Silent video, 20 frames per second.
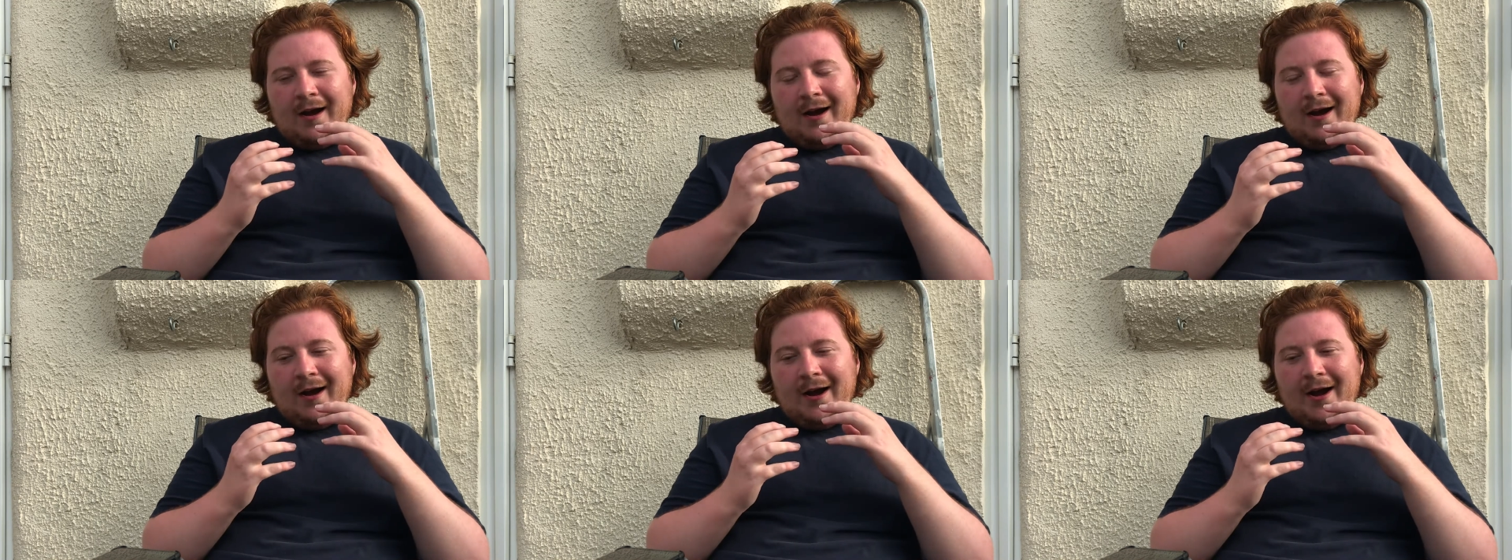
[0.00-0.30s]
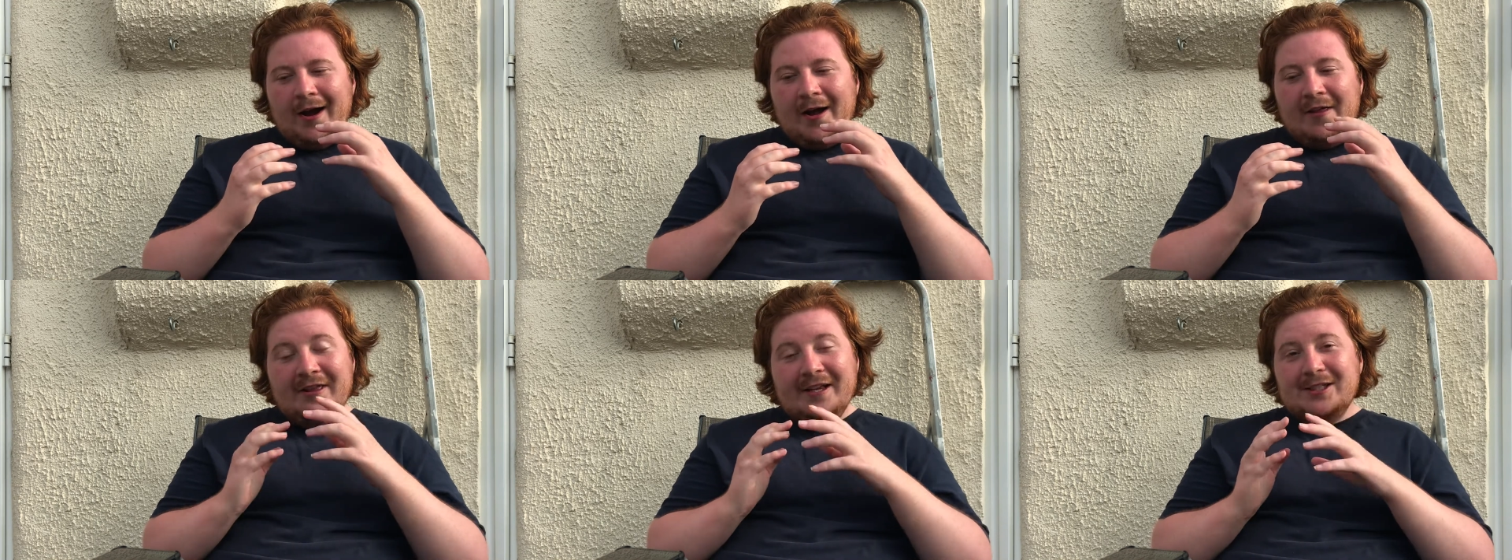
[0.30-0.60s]

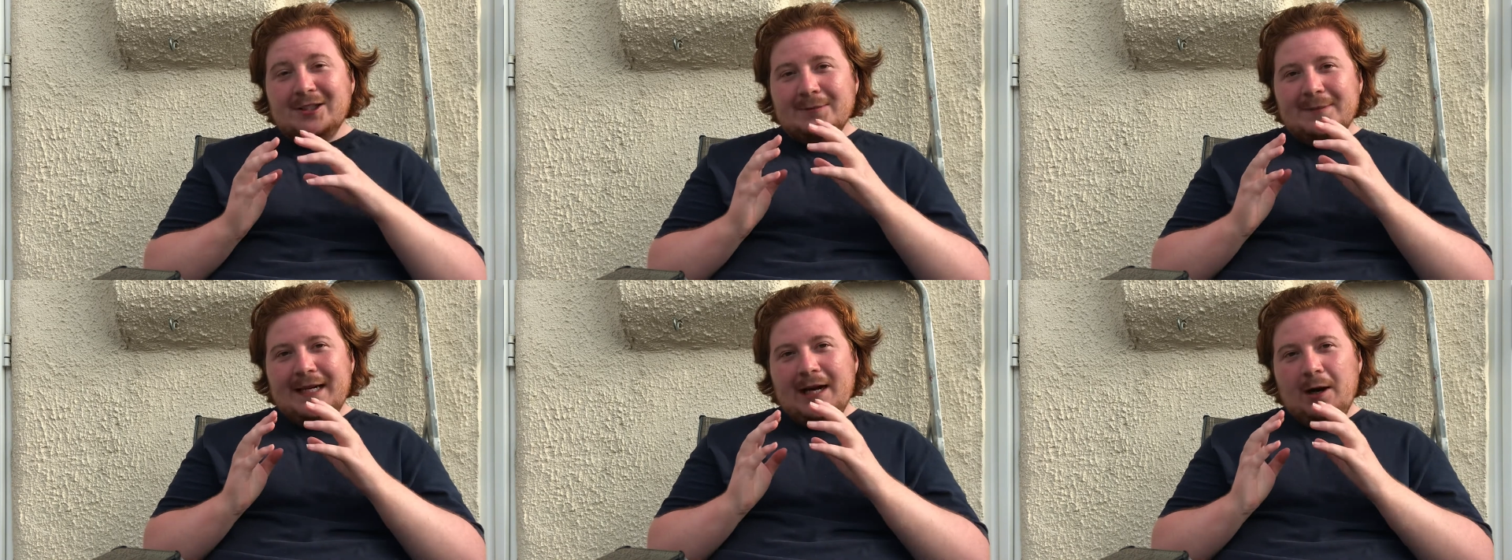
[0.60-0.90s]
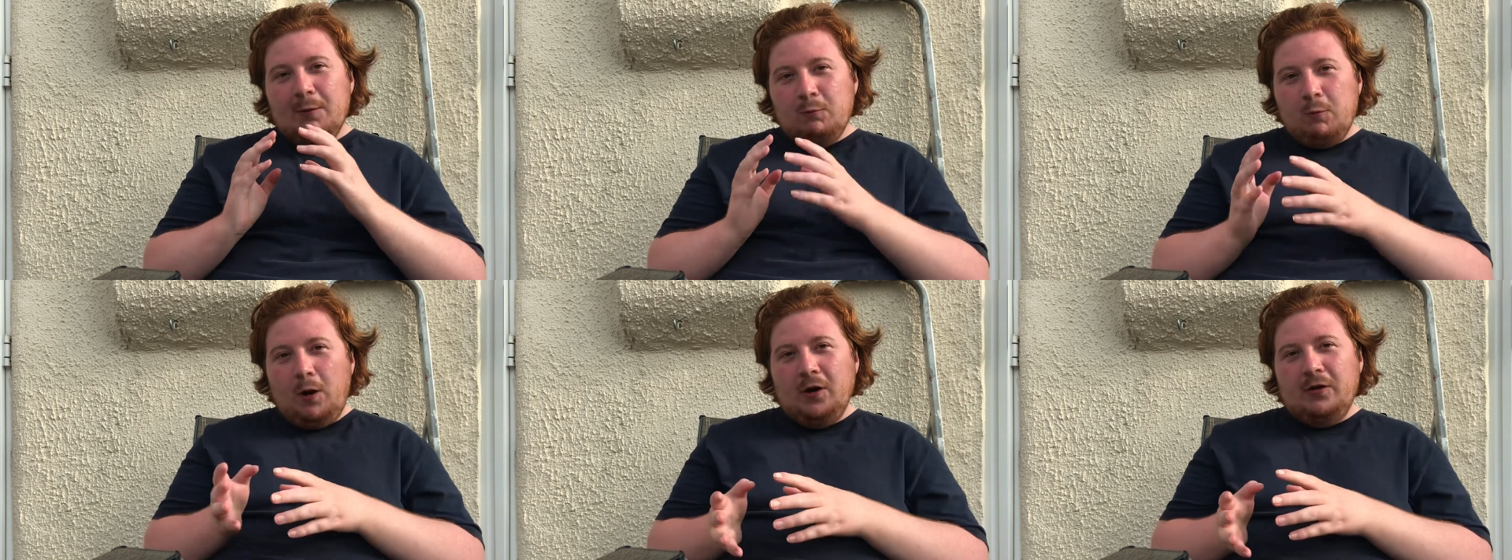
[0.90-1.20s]
this would be a
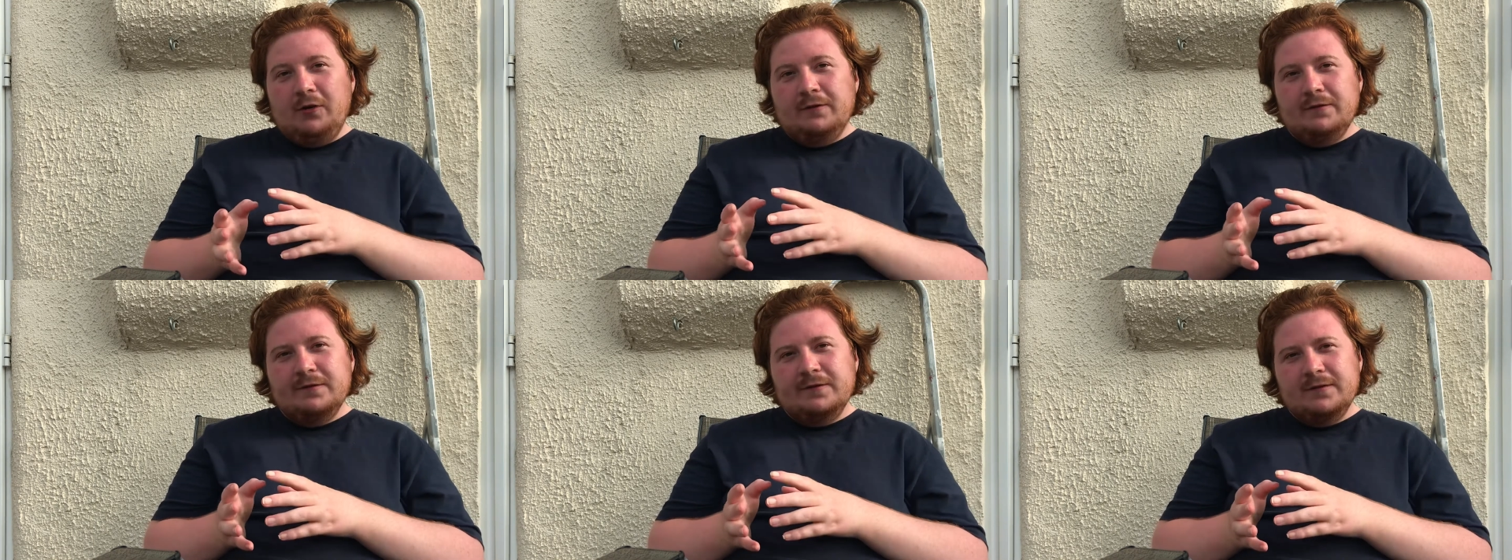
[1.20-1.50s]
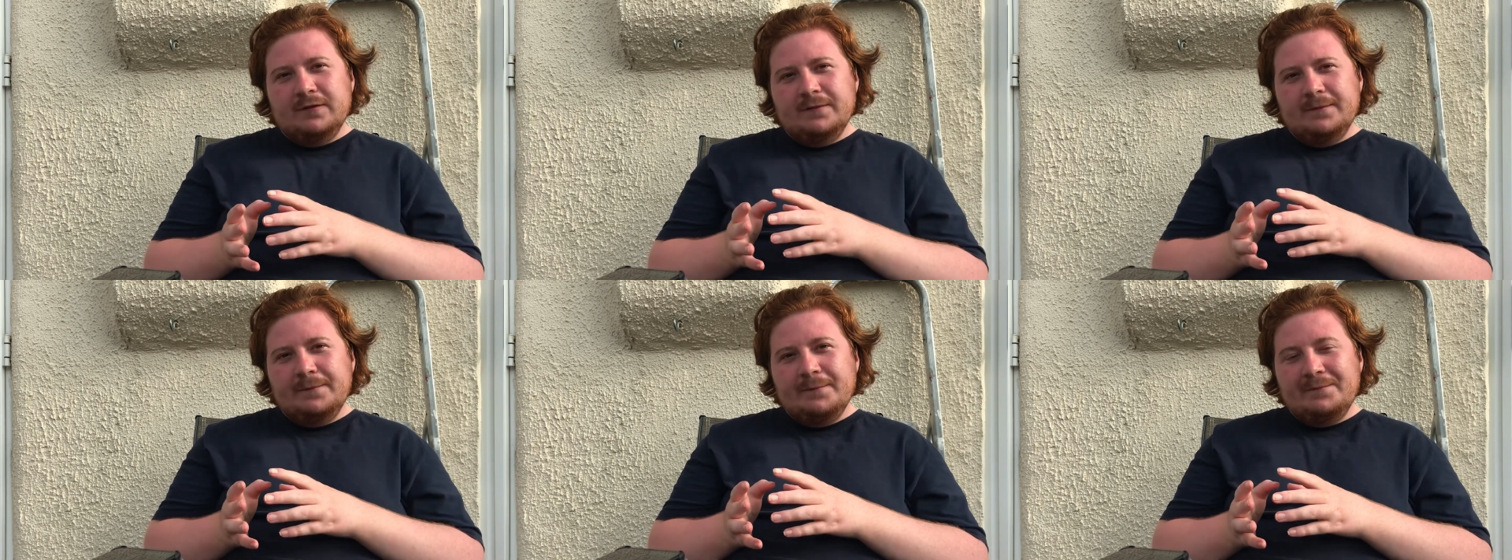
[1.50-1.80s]
one-off,
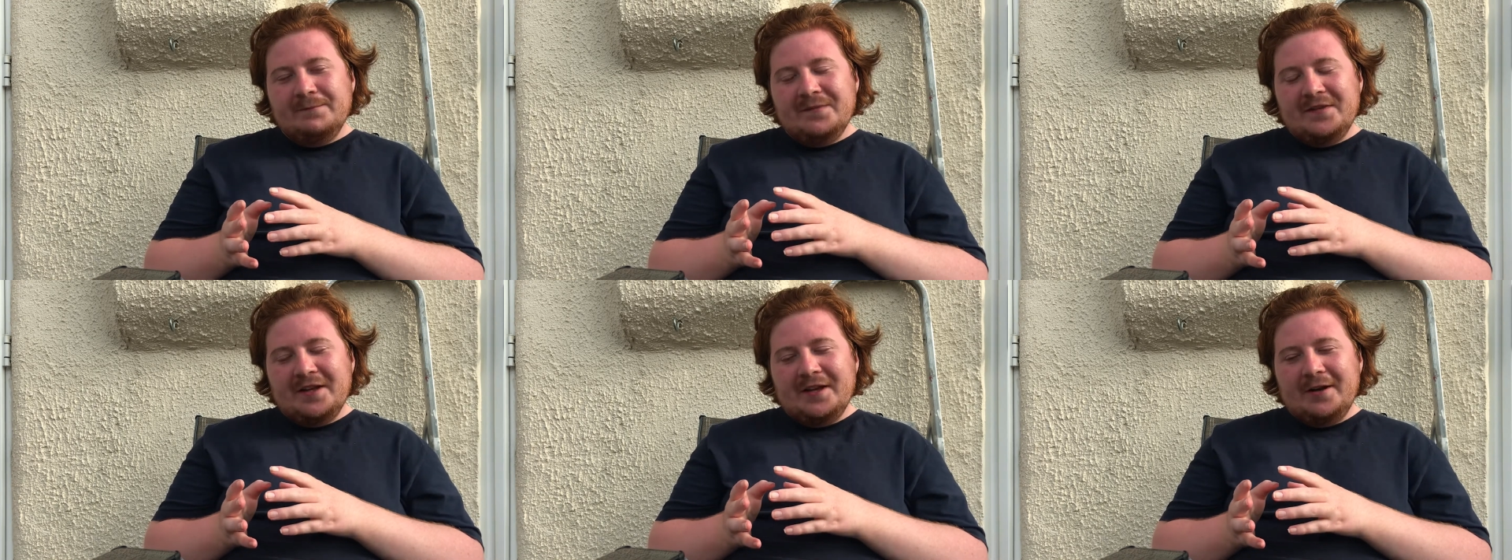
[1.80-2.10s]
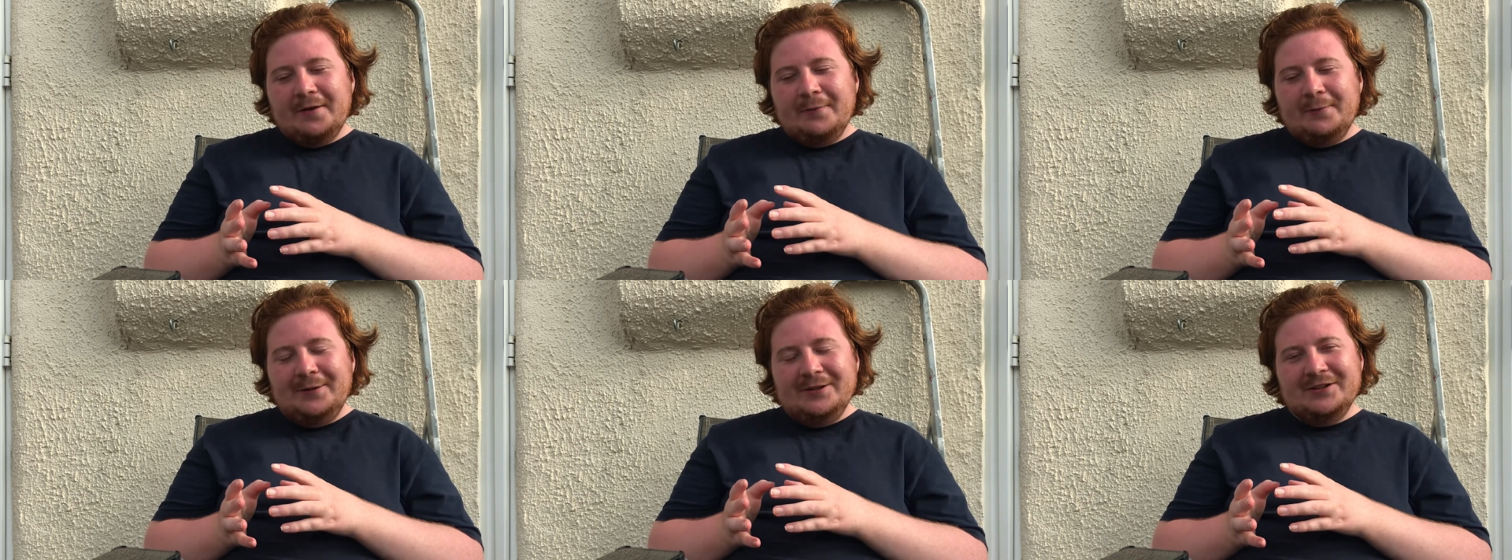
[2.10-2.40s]

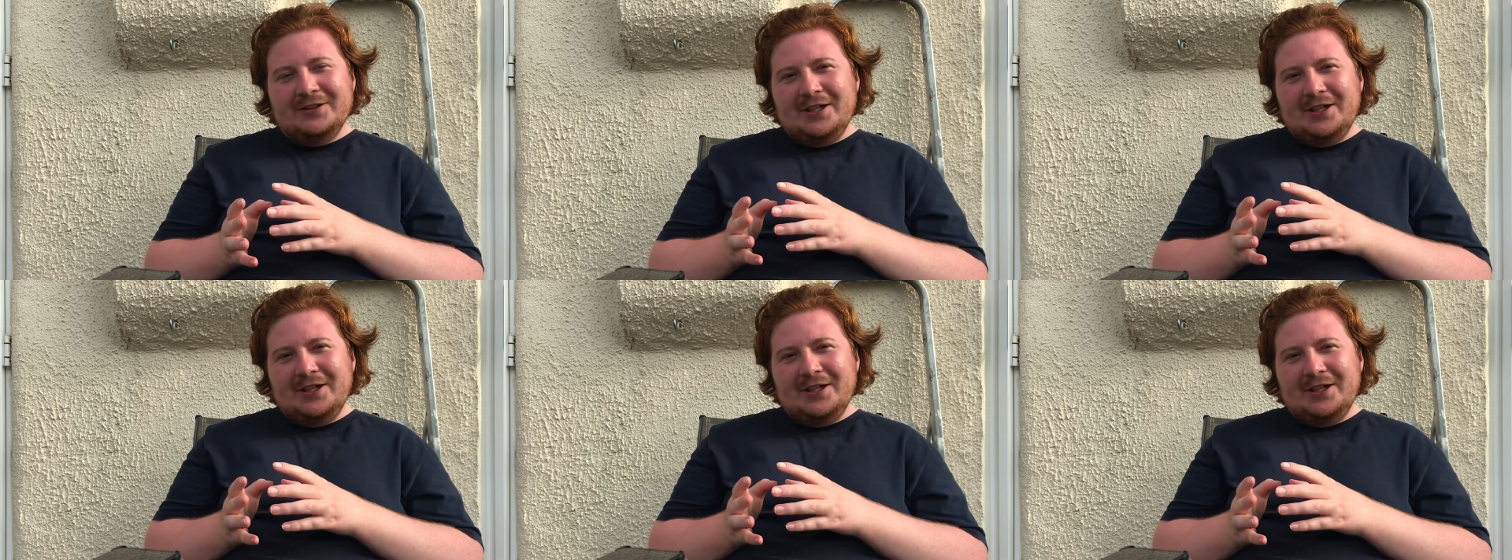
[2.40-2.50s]
which